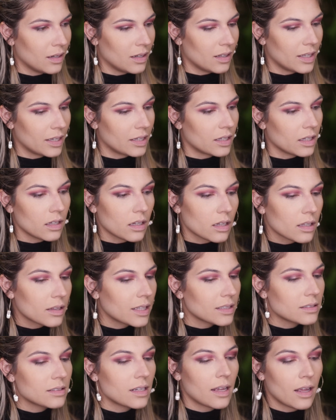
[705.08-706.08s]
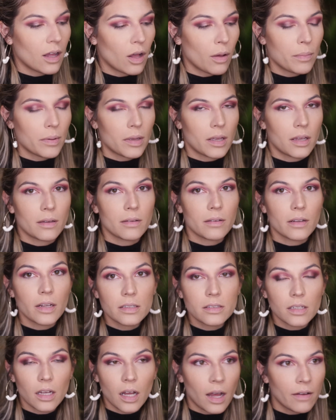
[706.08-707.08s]
Like, ugh, that's not helping.
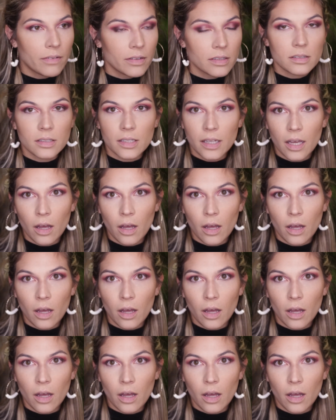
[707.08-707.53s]
It's obviously